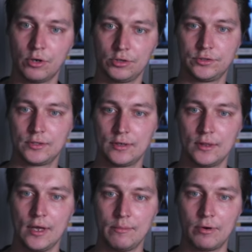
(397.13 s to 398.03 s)
registry that
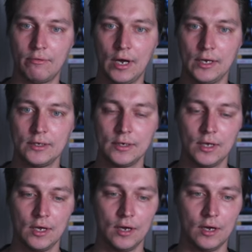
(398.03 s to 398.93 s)
they provide,
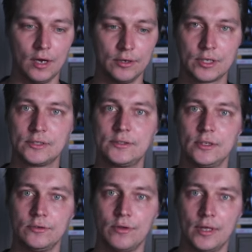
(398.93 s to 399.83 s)
you can
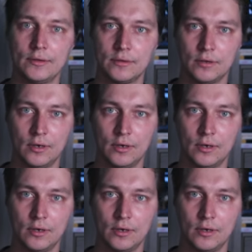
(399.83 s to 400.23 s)
still do that